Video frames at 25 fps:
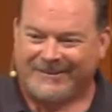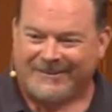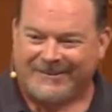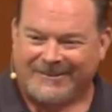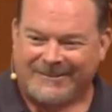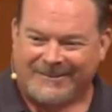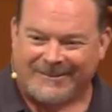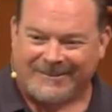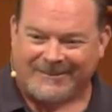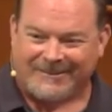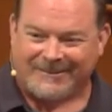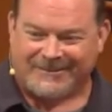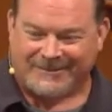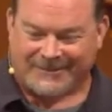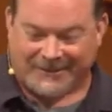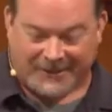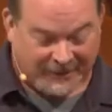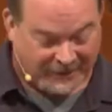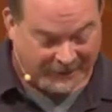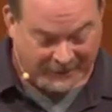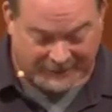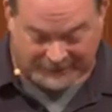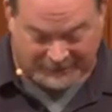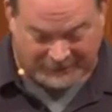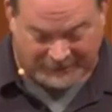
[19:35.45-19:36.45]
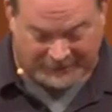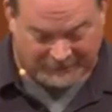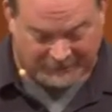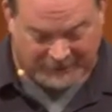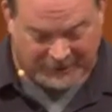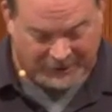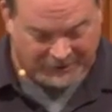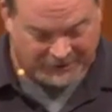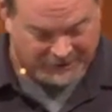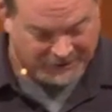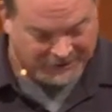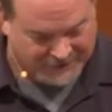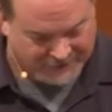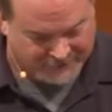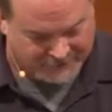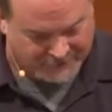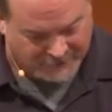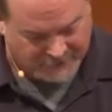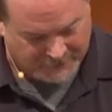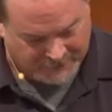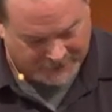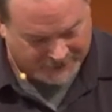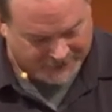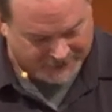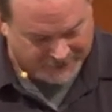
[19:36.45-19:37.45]
Roger, he's
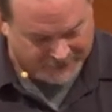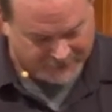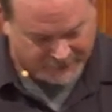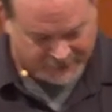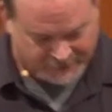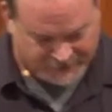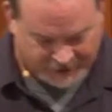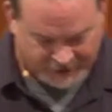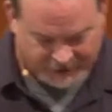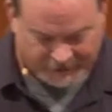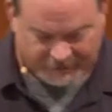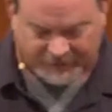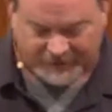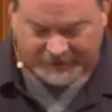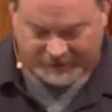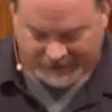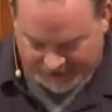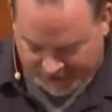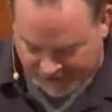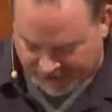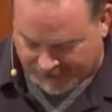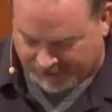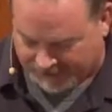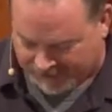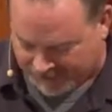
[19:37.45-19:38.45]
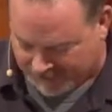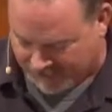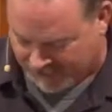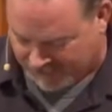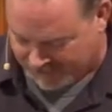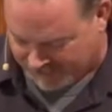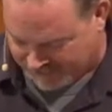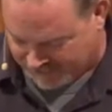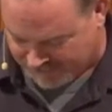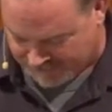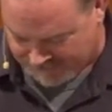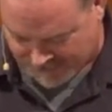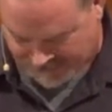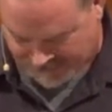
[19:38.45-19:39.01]
probably had too much coffee. Yeah, I've